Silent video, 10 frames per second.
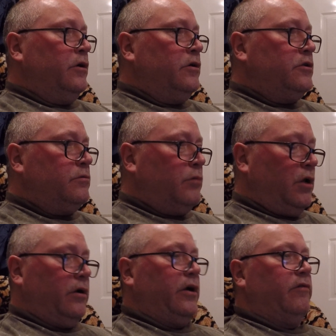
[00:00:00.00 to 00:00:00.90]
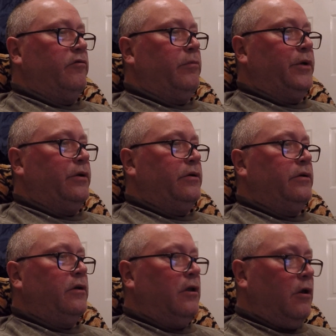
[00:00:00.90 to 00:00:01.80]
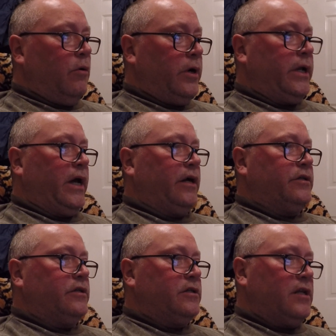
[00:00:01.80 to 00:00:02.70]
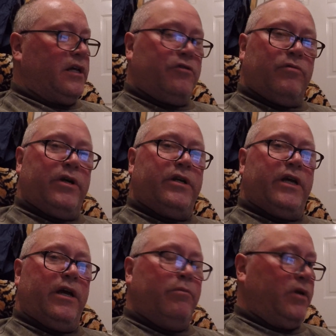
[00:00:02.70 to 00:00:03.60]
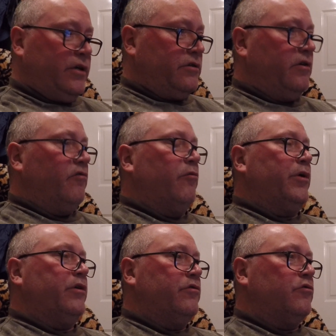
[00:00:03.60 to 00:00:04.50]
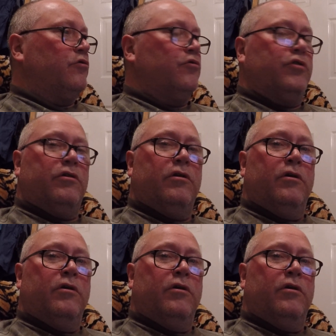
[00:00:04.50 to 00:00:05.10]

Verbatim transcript: smaller government, lower taxes, less red tape, less government intrusion.